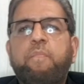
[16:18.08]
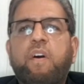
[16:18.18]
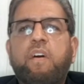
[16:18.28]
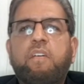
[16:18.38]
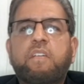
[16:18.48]

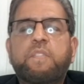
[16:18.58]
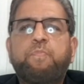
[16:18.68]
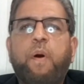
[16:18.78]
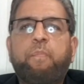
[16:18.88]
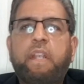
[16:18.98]

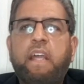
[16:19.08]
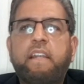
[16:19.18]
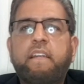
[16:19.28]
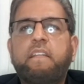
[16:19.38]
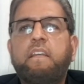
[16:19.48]

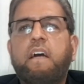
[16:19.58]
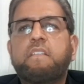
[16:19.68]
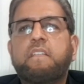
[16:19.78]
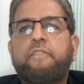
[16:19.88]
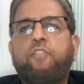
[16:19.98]
popularity as a
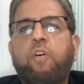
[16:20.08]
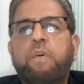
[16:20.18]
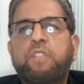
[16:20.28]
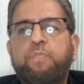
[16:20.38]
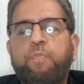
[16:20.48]
former
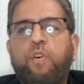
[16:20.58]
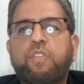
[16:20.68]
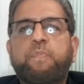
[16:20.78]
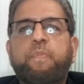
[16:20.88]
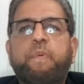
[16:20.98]

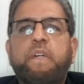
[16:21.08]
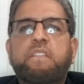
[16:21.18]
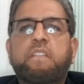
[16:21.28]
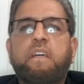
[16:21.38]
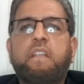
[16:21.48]
first
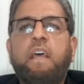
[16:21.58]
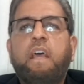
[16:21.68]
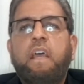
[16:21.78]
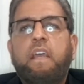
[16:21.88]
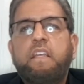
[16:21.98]
person
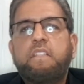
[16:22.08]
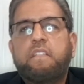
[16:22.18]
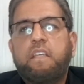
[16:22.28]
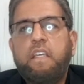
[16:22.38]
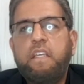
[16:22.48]

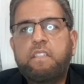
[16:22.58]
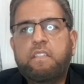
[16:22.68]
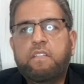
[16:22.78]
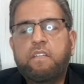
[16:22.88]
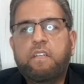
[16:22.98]

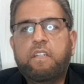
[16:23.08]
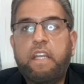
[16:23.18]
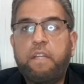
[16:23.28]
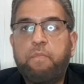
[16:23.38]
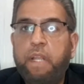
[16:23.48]

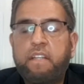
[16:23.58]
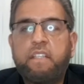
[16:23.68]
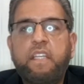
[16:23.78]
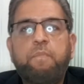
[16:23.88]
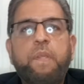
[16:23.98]
credibility.
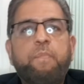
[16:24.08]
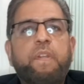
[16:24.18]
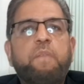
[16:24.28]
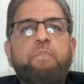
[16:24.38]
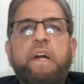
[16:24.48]
People in
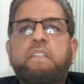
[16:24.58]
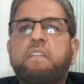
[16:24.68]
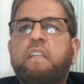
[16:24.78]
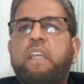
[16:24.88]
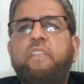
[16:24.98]
Pakistan,
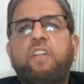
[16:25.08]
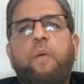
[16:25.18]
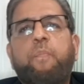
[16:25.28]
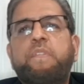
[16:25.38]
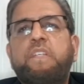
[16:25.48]
even
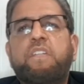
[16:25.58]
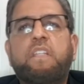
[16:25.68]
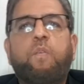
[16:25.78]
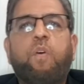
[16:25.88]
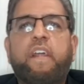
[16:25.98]
opposition, they know
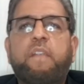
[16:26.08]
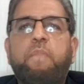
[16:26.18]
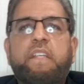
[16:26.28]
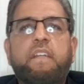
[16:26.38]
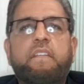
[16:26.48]
better,
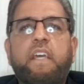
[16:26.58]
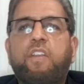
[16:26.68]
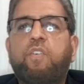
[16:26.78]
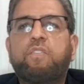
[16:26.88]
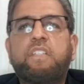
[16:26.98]
they know
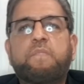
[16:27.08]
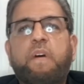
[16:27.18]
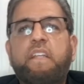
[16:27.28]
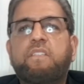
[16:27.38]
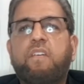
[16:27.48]
this man is
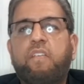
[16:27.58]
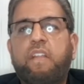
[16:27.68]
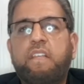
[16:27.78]
honest